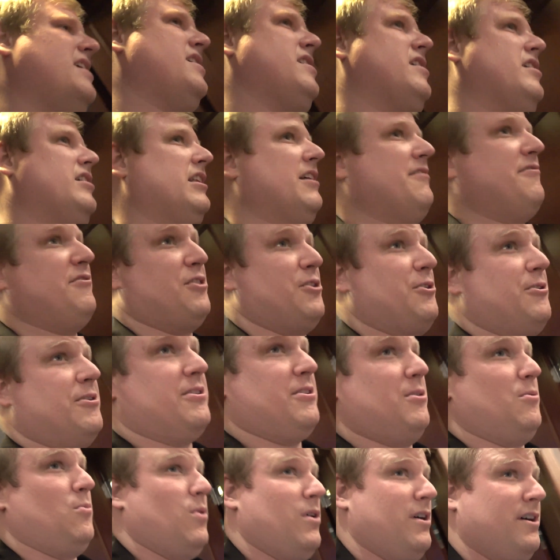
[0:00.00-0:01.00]
11:30
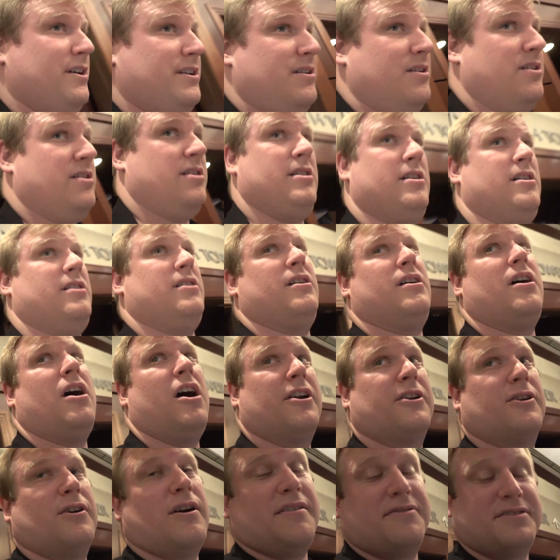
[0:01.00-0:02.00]
uh, to 1
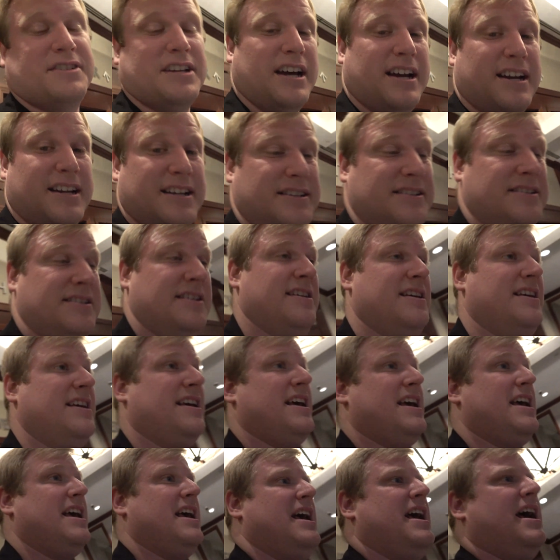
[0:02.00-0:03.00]
autograph signings,
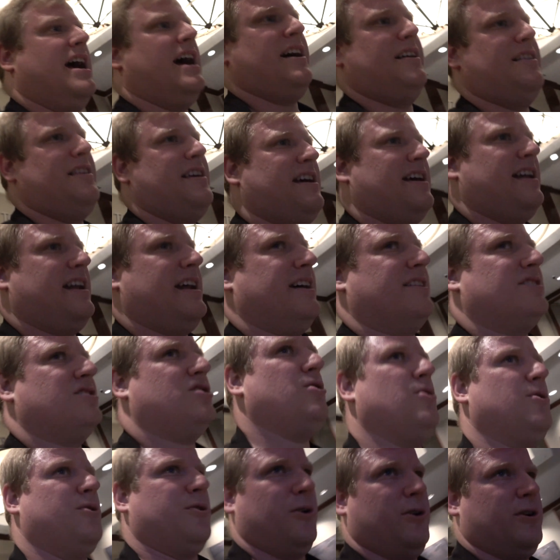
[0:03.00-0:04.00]
and then at
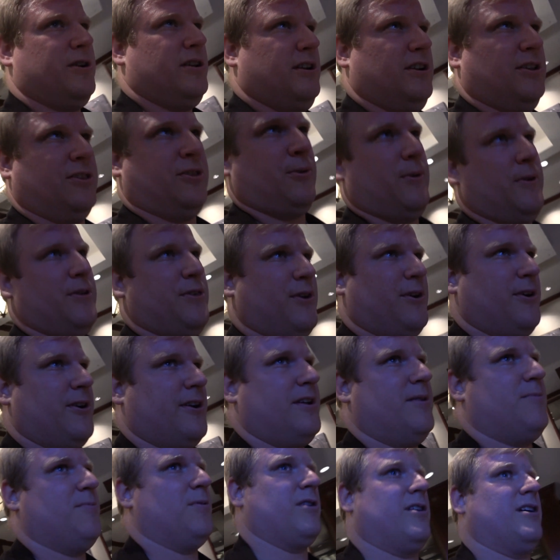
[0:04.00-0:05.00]
2:30 to
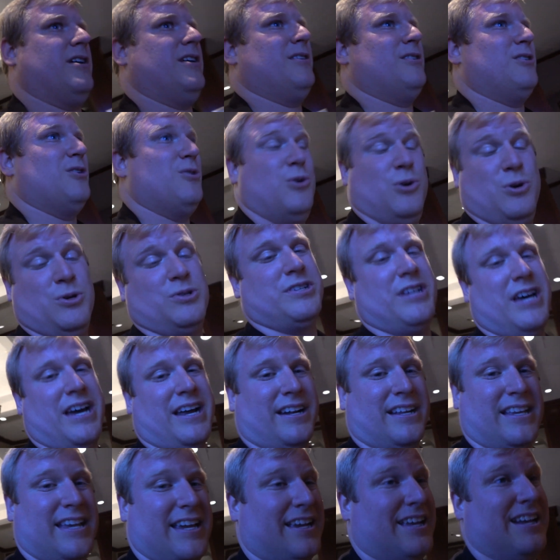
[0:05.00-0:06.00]
3:30 we're going to do Whose
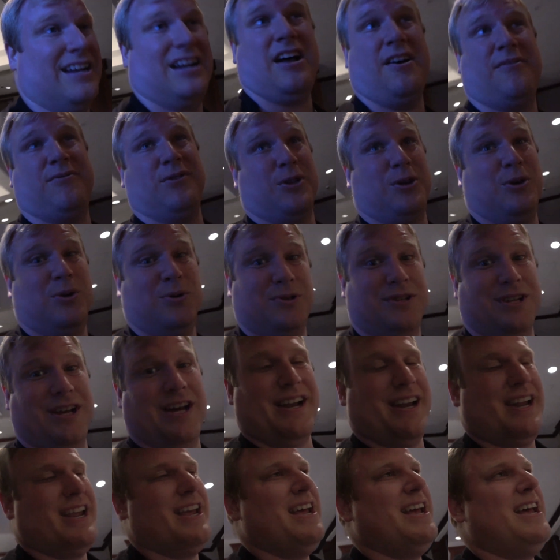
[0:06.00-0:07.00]
Line, kicking it off with Whose
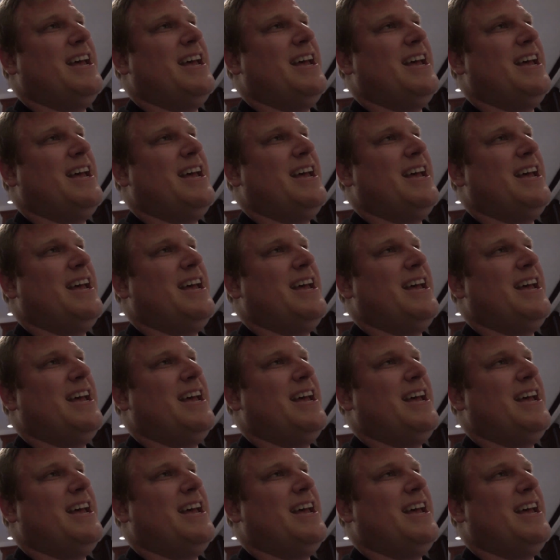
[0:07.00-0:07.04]
Line